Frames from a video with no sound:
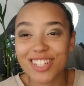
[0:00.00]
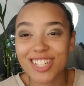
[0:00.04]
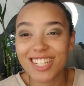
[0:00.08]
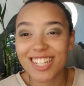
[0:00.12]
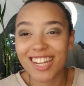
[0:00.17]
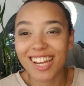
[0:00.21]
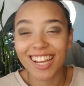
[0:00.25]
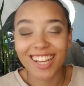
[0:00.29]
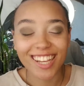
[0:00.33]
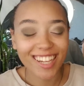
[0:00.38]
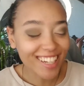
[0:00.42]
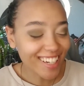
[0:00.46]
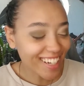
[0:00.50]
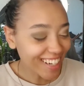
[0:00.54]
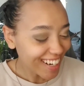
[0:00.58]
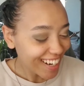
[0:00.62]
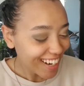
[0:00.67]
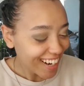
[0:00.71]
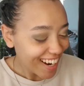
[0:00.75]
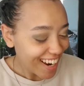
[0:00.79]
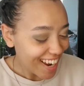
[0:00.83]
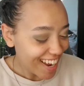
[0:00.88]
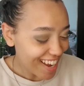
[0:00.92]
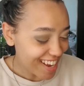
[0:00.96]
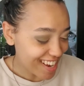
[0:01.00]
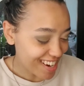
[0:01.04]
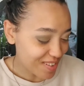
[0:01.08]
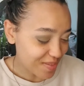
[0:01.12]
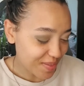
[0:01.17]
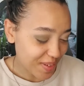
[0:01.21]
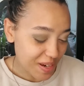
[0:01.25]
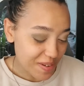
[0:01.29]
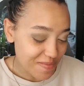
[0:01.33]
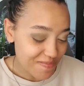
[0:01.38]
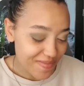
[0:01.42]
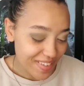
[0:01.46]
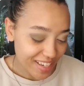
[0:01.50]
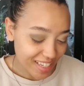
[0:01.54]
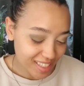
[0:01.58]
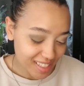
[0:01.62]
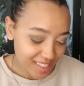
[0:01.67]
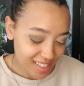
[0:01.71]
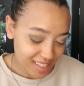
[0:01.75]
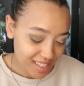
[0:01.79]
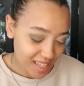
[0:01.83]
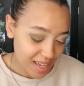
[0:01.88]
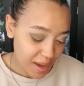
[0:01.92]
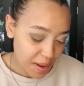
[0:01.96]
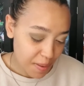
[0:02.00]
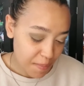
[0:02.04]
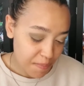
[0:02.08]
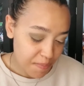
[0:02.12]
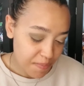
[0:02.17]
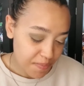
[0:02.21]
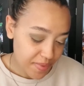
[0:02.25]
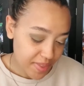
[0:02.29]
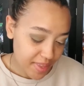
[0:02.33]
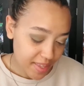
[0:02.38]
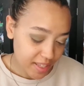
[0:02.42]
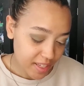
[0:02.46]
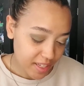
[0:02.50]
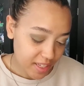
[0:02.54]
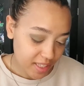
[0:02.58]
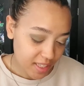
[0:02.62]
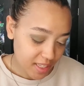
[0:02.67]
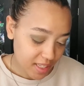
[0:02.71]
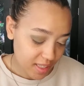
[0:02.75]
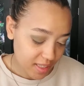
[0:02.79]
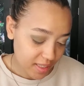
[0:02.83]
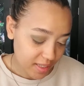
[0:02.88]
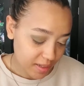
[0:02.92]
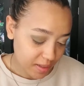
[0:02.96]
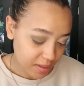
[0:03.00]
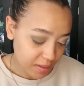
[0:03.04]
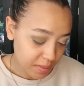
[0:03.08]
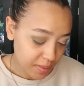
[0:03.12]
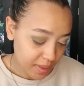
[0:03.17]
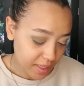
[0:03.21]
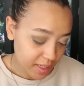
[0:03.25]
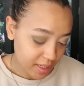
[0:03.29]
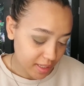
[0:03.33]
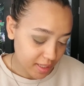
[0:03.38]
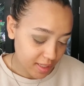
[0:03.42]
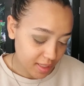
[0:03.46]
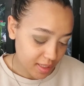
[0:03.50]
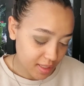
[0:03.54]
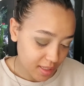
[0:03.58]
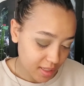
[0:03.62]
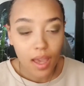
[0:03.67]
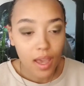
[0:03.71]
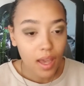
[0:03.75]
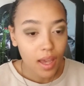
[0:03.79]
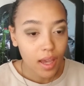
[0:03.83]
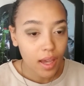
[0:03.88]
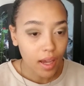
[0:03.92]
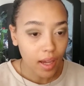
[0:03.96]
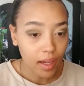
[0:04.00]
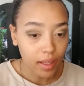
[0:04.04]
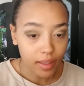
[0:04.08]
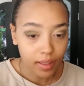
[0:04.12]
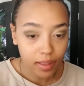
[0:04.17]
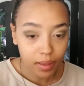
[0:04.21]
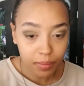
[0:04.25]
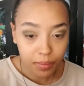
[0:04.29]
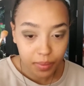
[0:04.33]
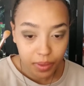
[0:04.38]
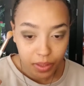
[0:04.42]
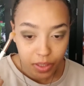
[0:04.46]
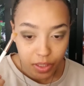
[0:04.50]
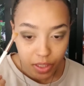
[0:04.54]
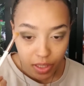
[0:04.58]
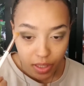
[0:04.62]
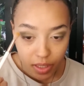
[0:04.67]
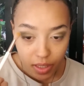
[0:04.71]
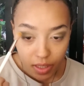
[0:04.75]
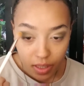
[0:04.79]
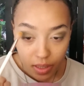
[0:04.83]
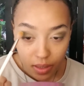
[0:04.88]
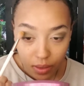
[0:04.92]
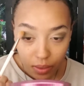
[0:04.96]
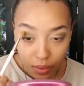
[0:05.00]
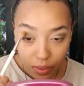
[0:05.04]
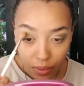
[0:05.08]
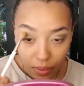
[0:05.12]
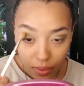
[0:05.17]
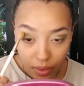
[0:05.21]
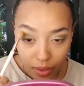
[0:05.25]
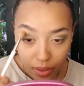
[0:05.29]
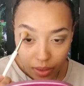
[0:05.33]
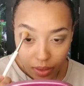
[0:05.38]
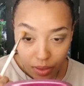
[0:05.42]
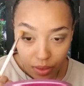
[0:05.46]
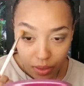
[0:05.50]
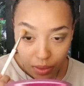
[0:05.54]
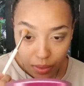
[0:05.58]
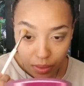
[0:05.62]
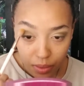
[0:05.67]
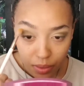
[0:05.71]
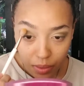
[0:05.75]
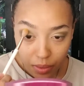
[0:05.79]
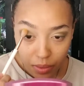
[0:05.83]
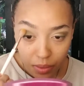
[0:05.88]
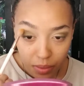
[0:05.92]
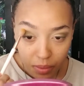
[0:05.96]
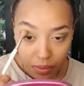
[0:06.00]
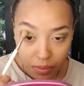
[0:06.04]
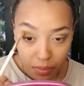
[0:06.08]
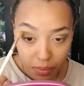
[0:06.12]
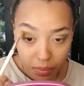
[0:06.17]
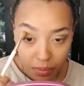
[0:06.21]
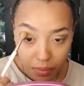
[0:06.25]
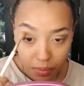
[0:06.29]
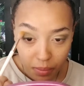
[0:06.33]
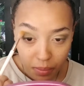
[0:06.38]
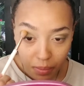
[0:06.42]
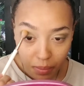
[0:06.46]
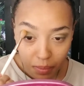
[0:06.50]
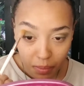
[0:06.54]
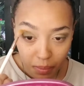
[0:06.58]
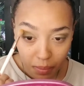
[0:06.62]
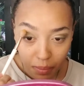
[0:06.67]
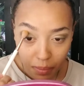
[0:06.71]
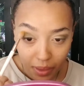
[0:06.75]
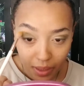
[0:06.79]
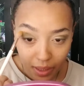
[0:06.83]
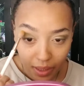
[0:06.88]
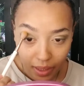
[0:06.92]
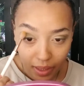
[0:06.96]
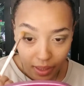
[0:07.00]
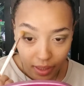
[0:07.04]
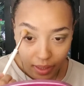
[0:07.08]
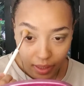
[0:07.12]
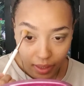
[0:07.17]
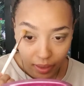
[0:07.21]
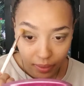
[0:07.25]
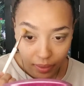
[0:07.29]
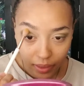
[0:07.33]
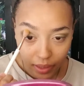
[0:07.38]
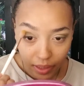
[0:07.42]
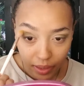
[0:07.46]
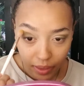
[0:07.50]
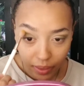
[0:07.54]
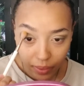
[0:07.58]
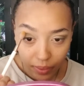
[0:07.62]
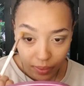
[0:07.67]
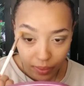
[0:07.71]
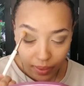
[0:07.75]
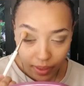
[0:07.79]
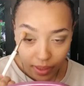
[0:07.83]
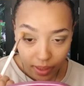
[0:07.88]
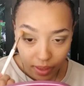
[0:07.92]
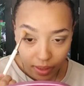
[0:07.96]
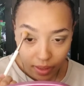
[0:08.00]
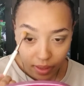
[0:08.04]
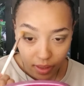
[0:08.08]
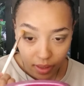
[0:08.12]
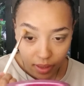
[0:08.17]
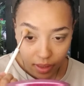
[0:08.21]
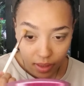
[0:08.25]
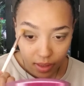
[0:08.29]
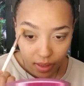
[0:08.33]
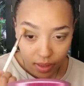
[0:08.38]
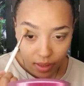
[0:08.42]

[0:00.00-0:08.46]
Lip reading: shade, and I'm gonna mix them just a little bit. And I'm just going to blend out that green